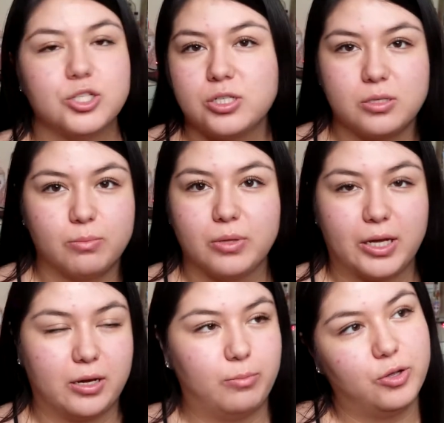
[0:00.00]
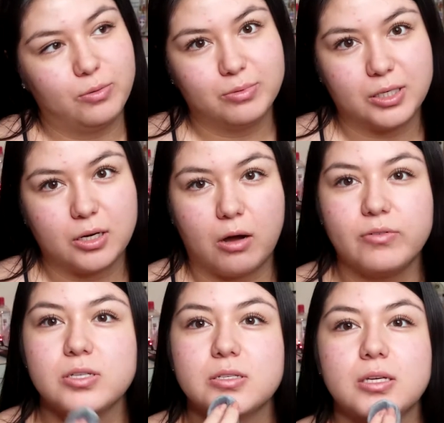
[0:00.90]
as a beauty blender,
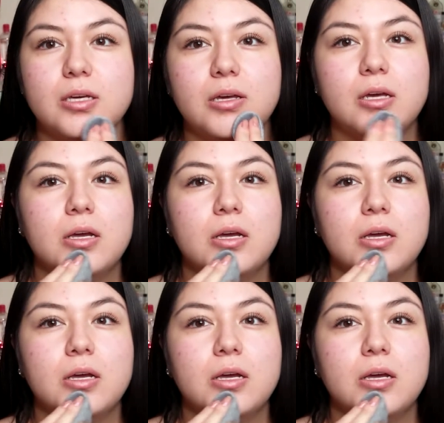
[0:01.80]
obviously.